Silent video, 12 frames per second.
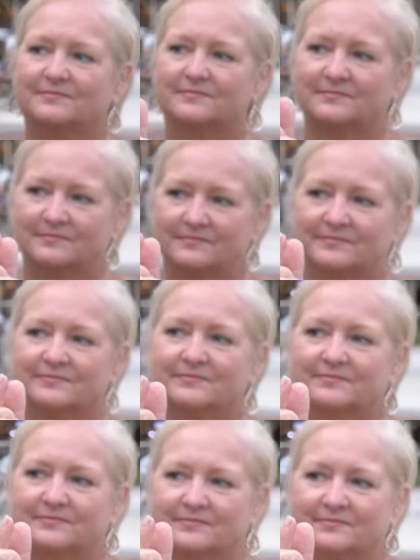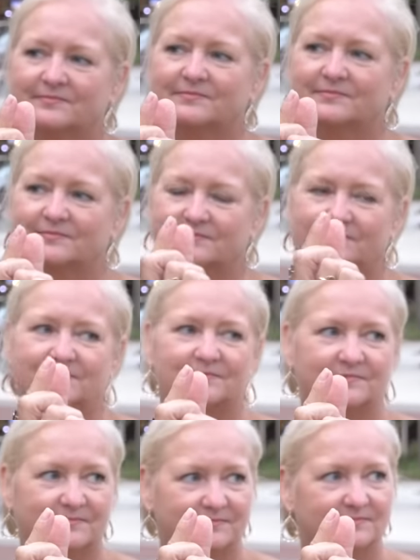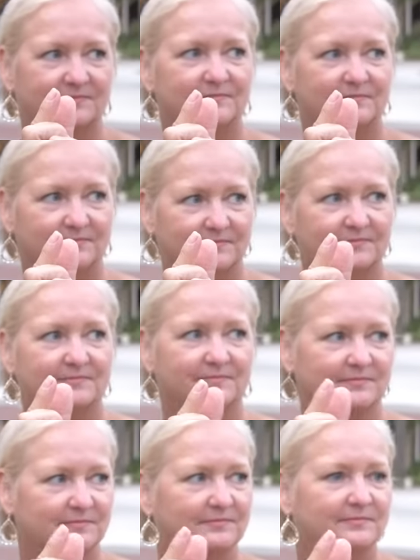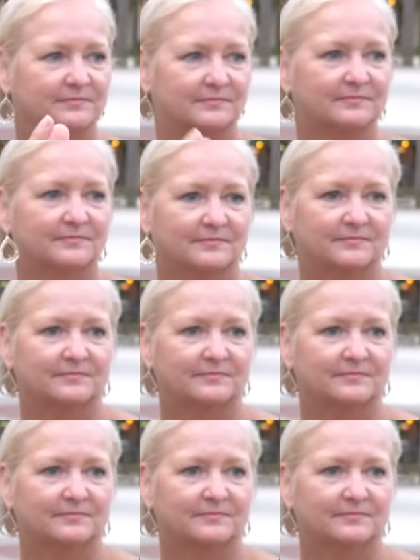(silent)